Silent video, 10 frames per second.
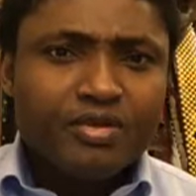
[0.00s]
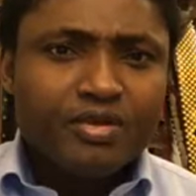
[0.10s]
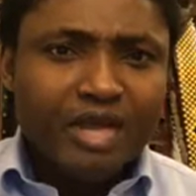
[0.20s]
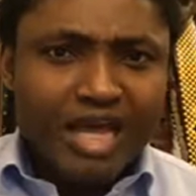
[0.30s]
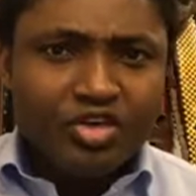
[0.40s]

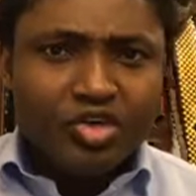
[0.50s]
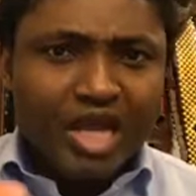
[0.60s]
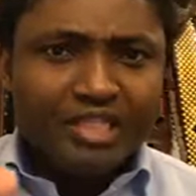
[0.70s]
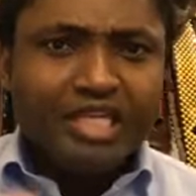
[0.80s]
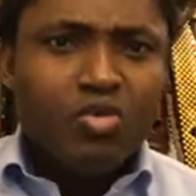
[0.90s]
Like you
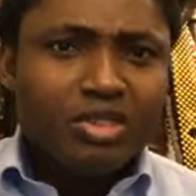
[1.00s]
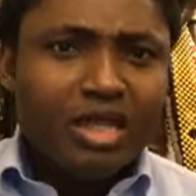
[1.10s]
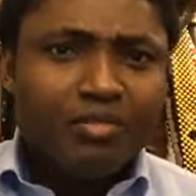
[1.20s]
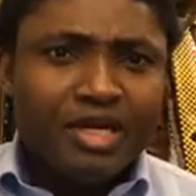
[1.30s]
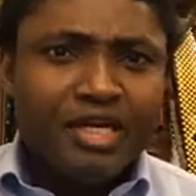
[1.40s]
can see what
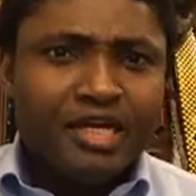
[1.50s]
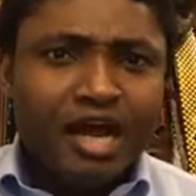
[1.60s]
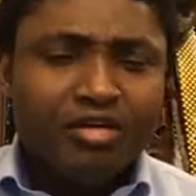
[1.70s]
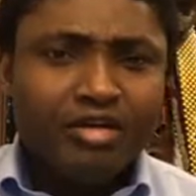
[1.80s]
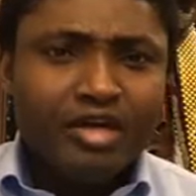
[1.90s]
I'm reading
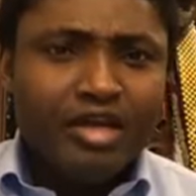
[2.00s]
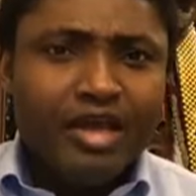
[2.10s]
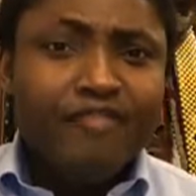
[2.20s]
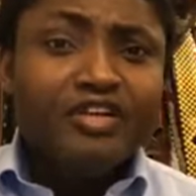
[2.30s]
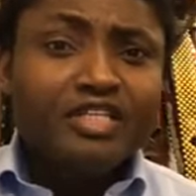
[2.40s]
now.
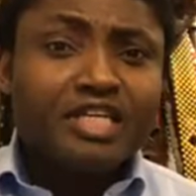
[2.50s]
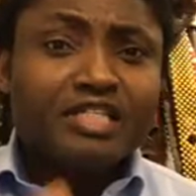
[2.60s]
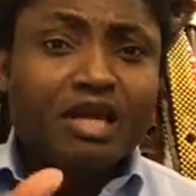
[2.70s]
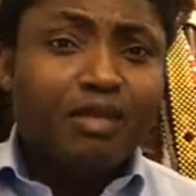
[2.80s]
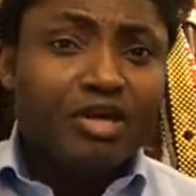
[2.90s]
Everything is
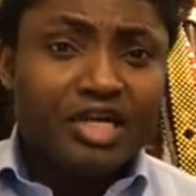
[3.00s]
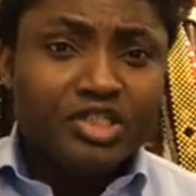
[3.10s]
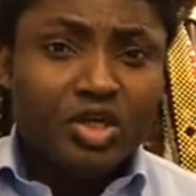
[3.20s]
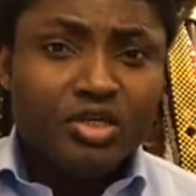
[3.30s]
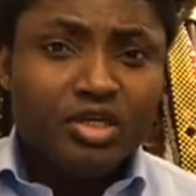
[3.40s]
about
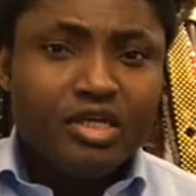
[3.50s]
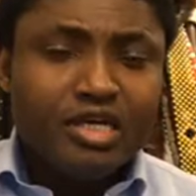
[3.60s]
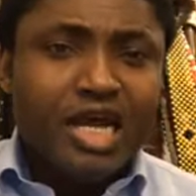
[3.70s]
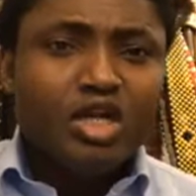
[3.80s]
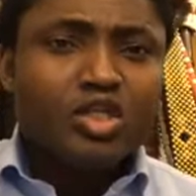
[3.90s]
region. They
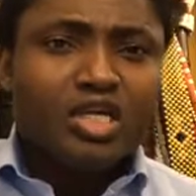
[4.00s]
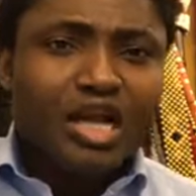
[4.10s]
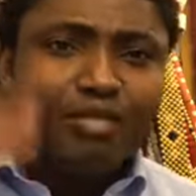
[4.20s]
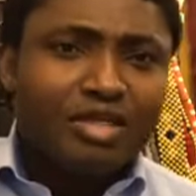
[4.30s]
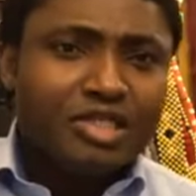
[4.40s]
are not talking
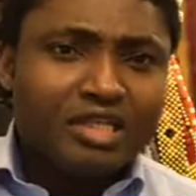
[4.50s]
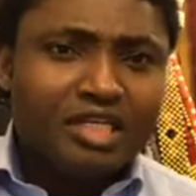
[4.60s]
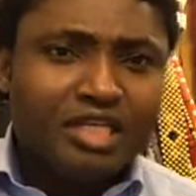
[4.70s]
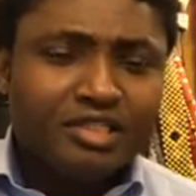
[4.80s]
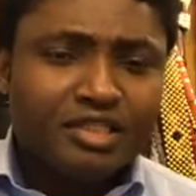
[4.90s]
about
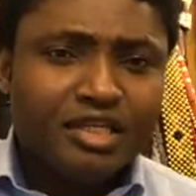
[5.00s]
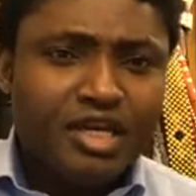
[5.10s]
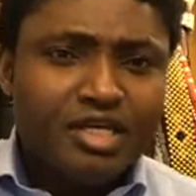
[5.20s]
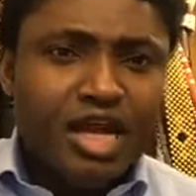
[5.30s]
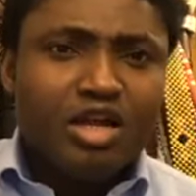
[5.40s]
southeast.
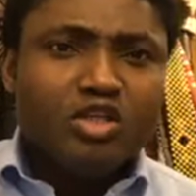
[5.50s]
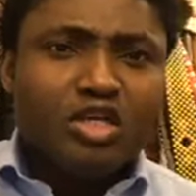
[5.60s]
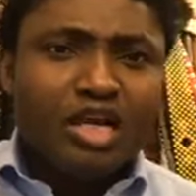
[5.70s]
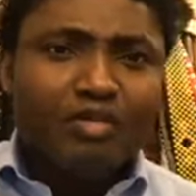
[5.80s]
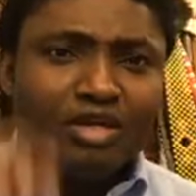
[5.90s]
They are not talking
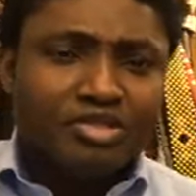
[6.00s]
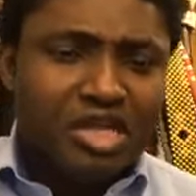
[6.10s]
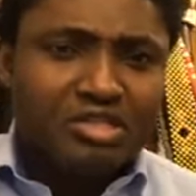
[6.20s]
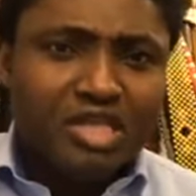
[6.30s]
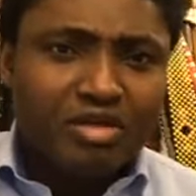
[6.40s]
about
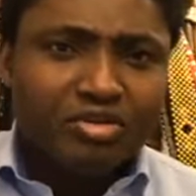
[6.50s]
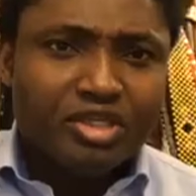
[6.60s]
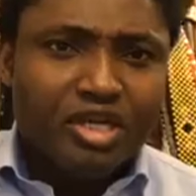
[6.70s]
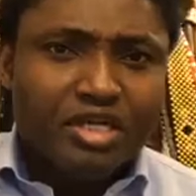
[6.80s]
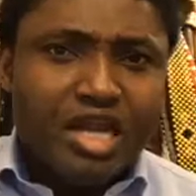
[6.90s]
south-south.
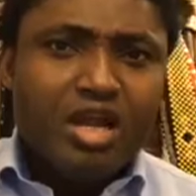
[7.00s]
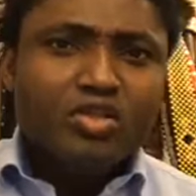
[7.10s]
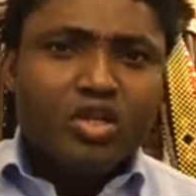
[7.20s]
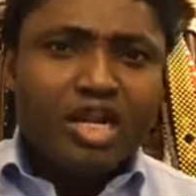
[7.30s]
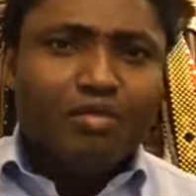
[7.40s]
They are not
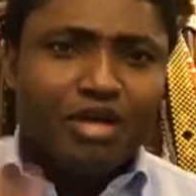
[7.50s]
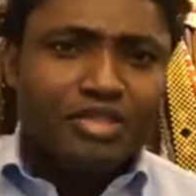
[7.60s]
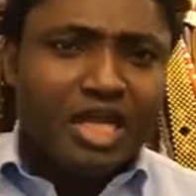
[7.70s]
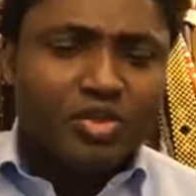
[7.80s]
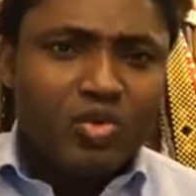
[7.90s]
talking about
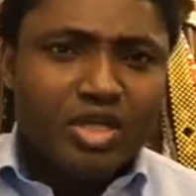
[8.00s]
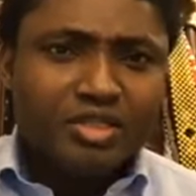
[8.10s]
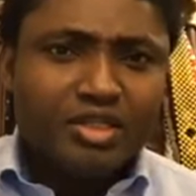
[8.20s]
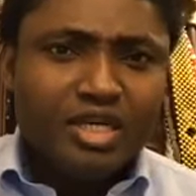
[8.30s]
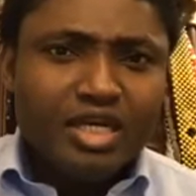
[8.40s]

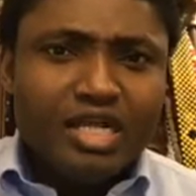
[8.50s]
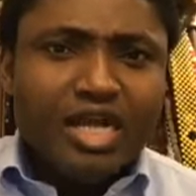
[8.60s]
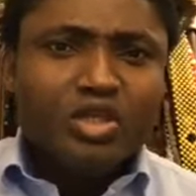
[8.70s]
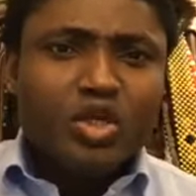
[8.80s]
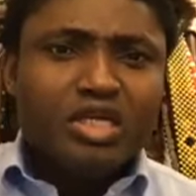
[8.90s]
southwest. They are
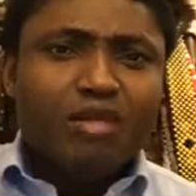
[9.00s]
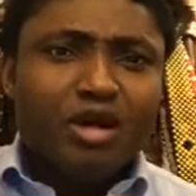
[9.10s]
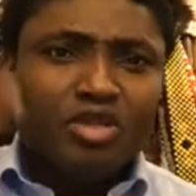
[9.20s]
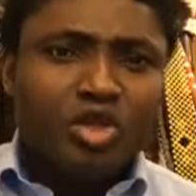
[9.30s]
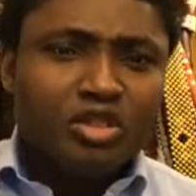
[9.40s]
not talking
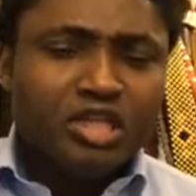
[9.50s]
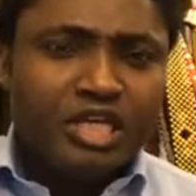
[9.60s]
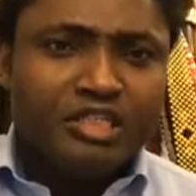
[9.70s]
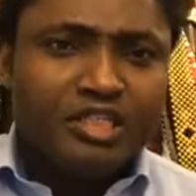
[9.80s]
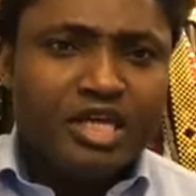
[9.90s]
about
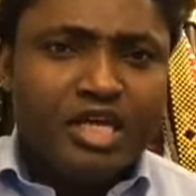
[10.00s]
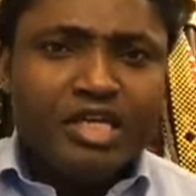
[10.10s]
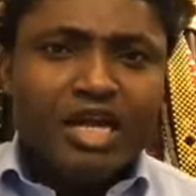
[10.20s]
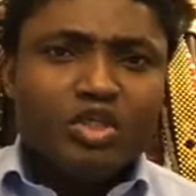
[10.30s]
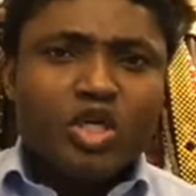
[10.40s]
northeast. They
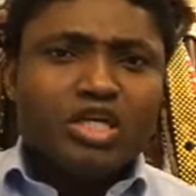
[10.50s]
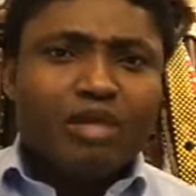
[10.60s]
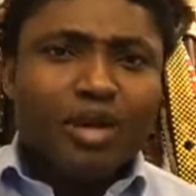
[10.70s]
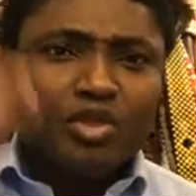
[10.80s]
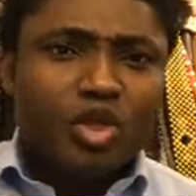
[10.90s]
are not talking
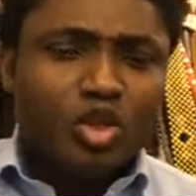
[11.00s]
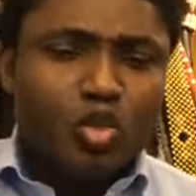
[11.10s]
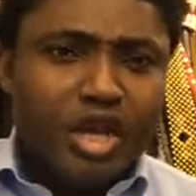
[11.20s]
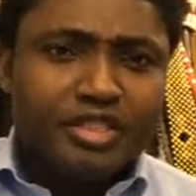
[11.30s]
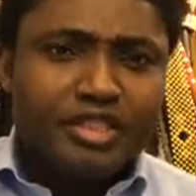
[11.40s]
about
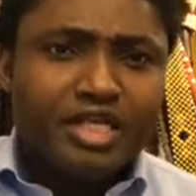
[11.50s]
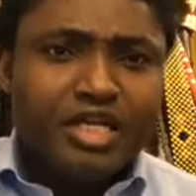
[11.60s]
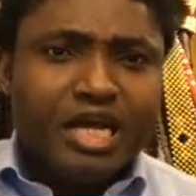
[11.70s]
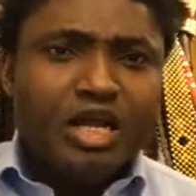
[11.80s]
northwest. They are